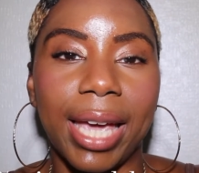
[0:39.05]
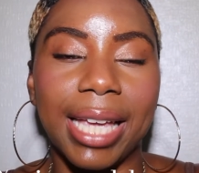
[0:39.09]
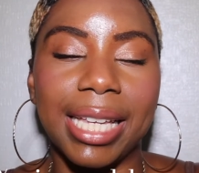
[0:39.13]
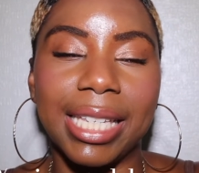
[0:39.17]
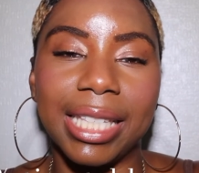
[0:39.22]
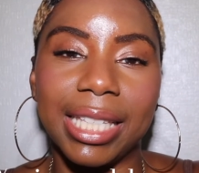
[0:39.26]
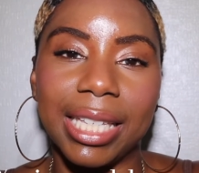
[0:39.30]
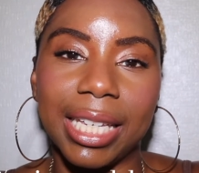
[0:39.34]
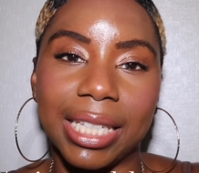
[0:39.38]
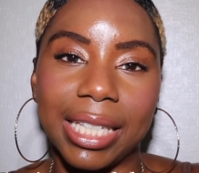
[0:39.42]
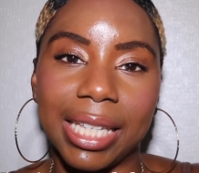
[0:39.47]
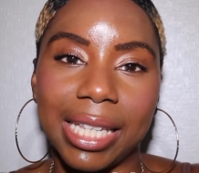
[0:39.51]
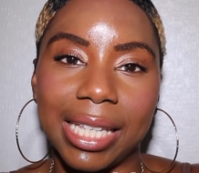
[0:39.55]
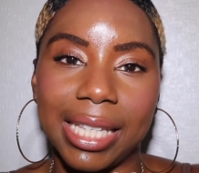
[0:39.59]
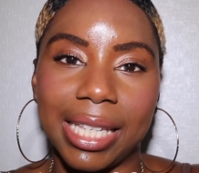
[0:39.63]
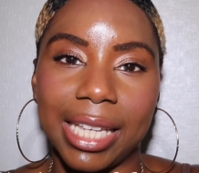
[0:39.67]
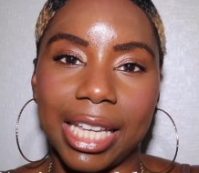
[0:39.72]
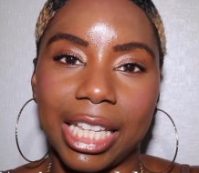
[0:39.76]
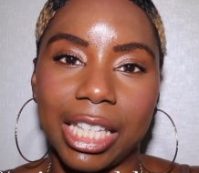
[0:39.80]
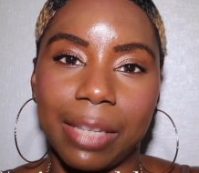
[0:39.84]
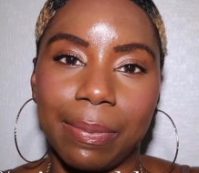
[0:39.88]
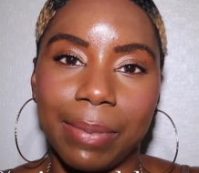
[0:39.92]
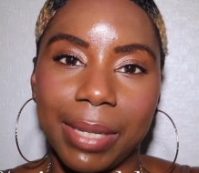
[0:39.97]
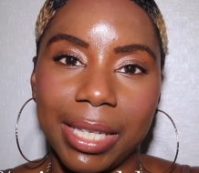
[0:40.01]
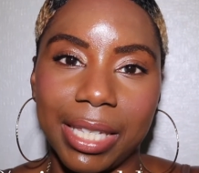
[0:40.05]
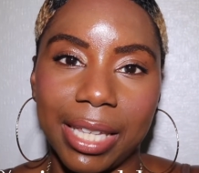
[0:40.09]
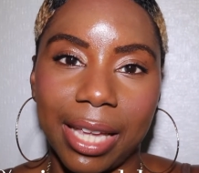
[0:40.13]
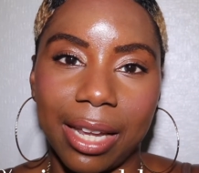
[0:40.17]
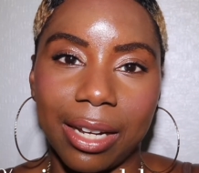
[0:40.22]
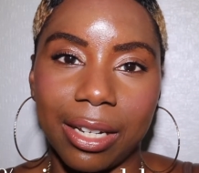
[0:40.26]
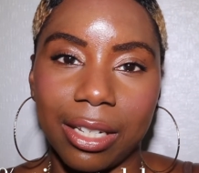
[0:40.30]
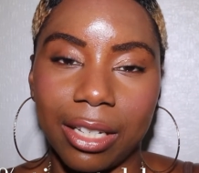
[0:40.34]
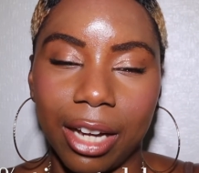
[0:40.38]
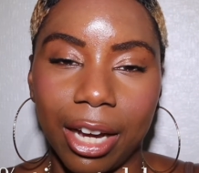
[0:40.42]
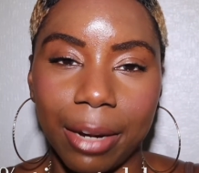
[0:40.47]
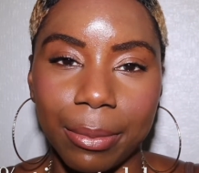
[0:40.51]
a
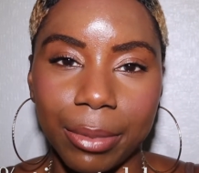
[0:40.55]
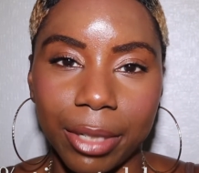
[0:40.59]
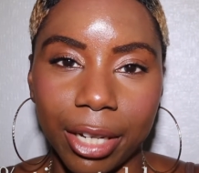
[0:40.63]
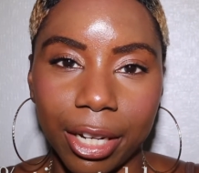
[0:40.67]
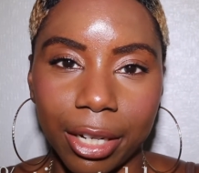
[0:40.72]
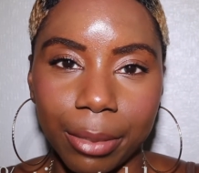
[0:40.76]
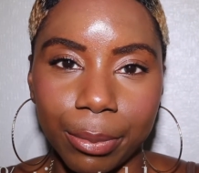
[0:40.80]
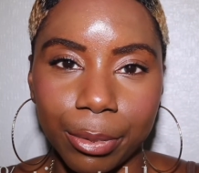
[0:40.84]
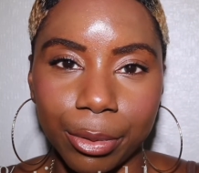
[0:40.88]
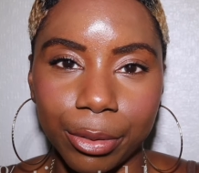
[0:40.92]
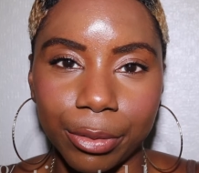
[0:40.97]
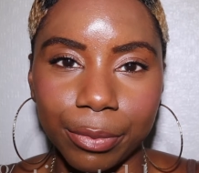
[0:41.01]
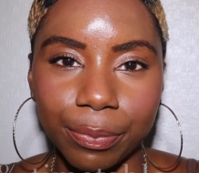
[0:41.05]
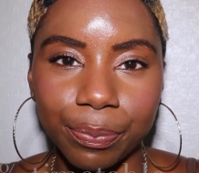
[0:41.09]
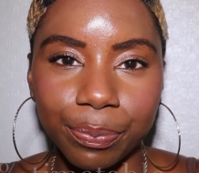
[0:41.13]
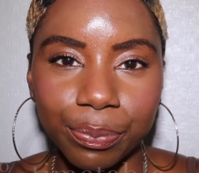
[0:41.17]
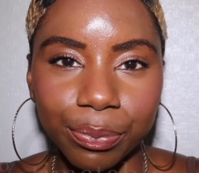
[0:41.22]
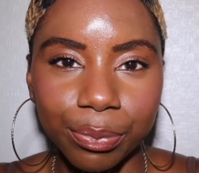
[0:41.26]
66% timetable.